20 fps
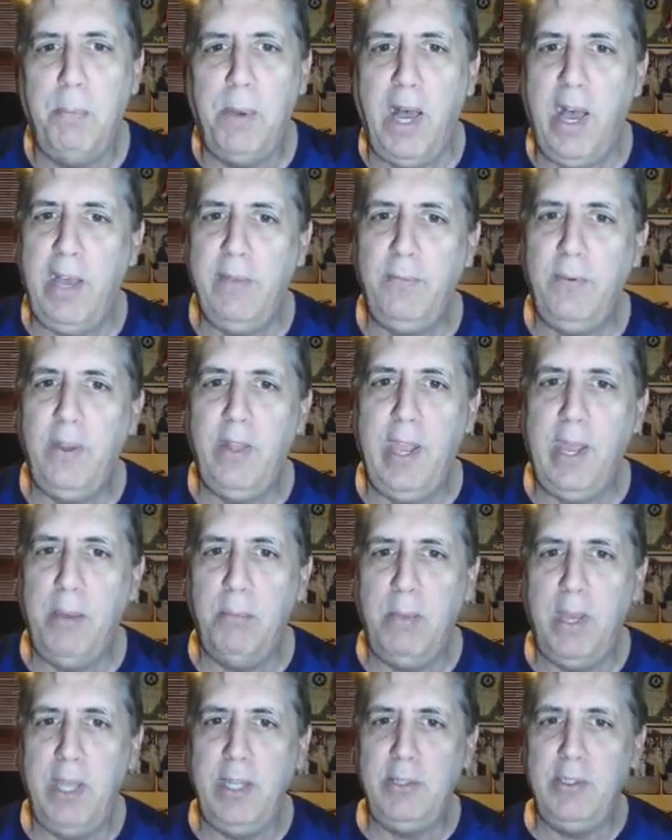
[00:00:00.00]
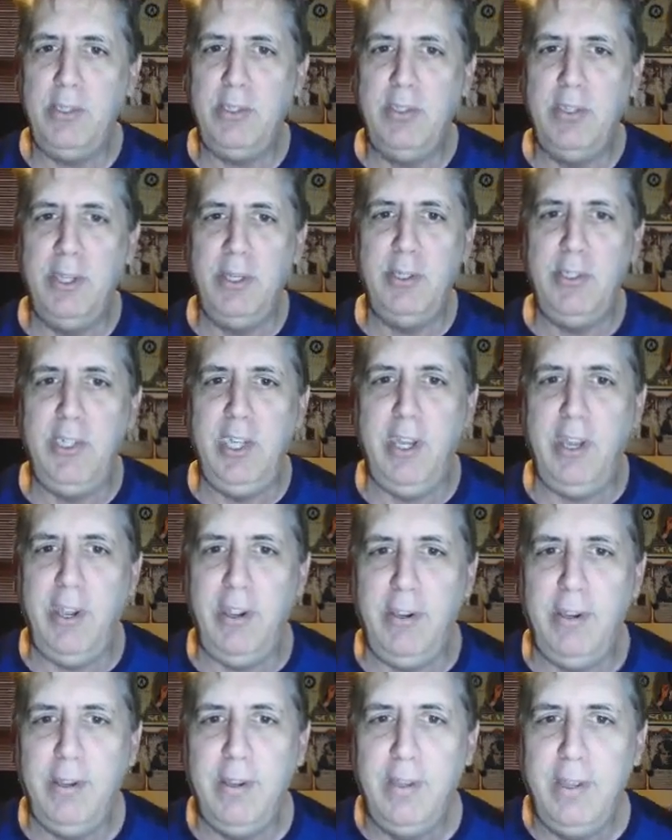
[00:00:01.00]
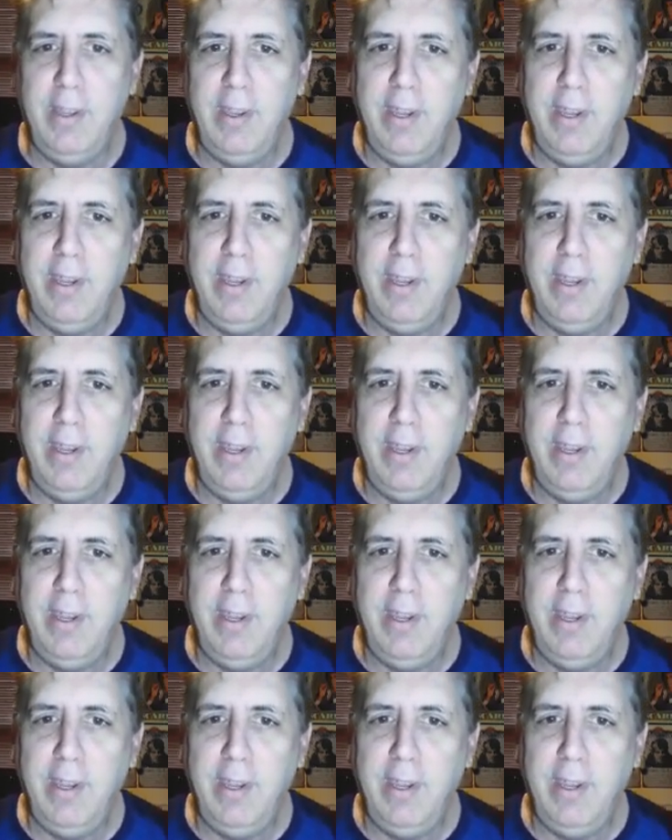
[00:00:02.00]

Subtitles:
pot for that much this year?